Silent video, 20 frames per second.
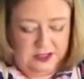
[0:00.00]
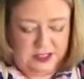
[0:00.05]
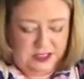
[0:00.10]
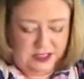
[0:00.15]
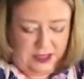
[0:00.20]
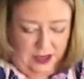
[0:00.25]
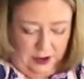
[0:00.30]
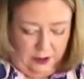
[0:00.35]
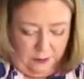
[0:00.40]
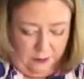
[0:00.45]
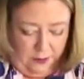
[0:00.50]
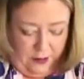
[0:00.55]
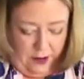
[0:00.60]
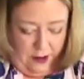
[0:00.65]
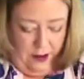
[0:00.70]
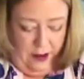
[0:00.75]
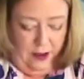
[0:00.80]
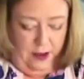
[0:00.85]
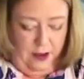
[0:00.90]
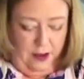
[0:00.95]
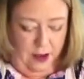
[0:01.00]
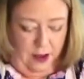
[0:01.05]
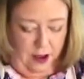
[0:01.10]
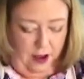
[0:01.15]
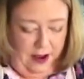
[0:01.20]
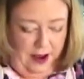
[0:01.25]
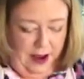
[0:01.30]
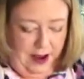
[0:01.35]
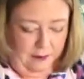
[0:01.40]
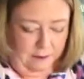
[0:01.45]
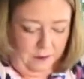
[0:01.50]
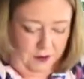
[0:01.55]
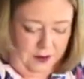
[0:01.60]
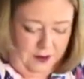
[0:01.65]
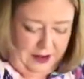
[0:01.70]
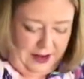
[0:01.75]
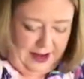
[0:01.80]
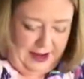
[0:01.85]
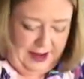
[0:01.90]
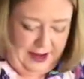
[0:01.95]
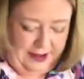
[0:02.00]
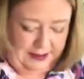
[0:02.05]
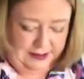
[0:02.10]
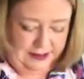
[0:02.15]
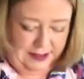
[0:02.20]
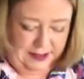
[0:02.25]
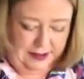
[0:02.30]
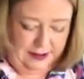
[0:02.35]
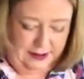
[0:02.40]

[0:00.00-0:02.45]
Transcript: So I am going to add